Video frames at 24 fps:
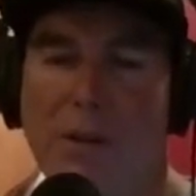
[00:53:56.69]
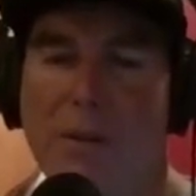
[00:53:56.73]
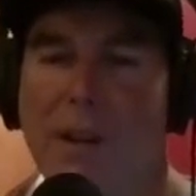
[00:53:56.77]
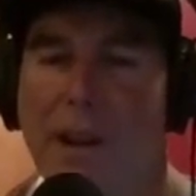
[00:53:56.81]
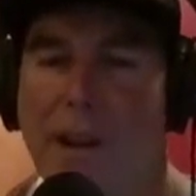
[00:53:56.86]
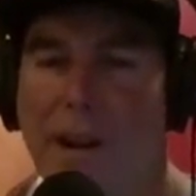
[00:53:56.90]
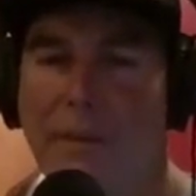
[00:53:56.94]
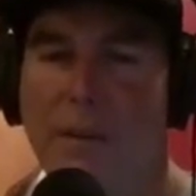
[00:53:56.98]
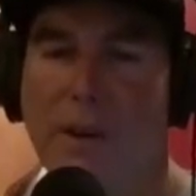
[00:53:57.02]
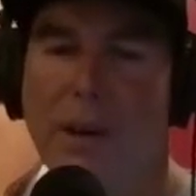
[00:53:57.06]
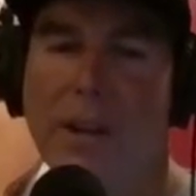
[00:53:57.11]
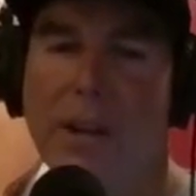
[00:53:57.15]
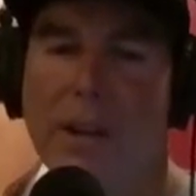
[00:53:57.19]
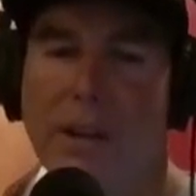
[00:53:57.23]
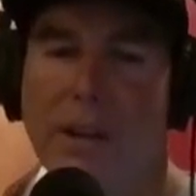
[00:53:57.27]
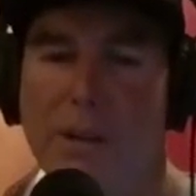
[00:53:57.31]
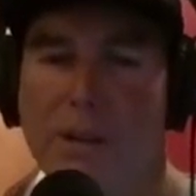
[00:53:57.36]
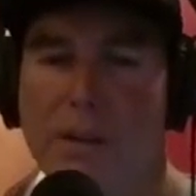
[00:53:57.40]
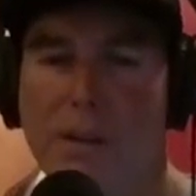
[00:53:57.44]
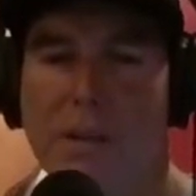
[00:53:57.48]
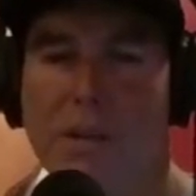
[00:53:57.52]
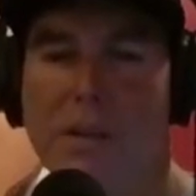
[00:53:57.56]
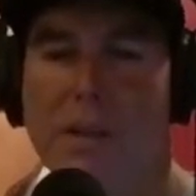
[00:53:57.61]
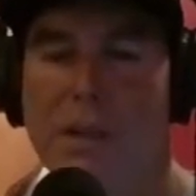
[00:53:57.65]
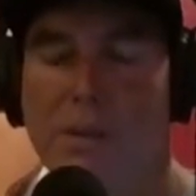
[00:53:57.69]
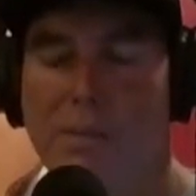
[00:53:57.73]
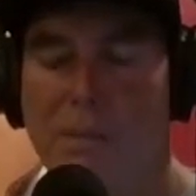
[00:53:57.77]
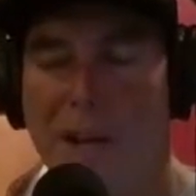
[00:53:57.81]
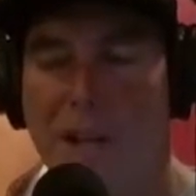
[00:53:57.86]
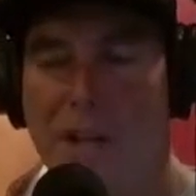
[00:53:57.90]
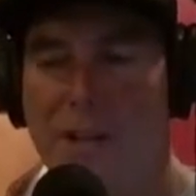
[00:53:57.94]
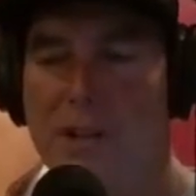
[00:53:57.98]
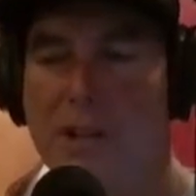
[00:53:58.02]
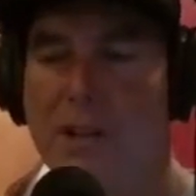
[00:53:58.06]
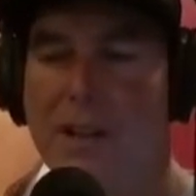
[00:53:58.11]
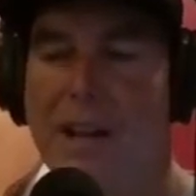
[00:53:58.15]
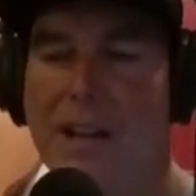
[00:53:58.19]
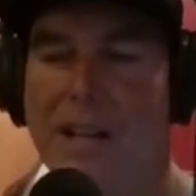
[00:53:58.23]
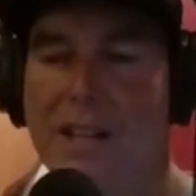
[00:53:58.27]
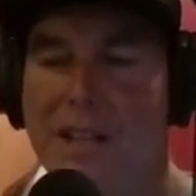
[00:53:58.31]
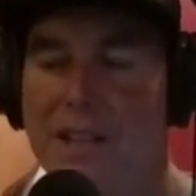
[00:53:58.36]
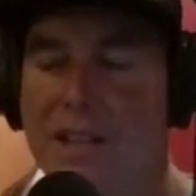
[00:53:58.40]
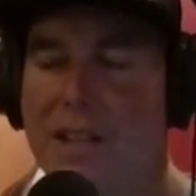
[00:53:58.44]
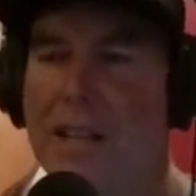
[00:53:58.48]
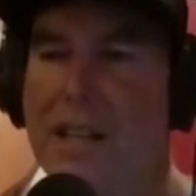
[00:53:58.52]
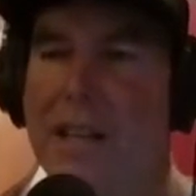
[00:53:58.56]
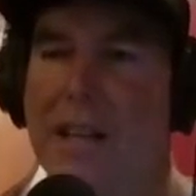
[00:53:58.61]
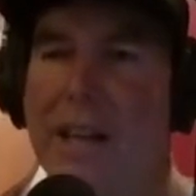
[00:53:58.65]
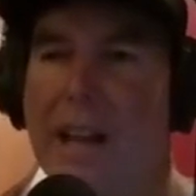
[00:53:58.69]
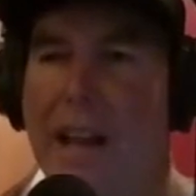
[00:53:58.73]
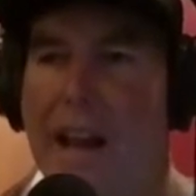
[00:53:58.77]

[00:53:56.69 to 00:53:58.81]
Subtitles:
never used suspension I see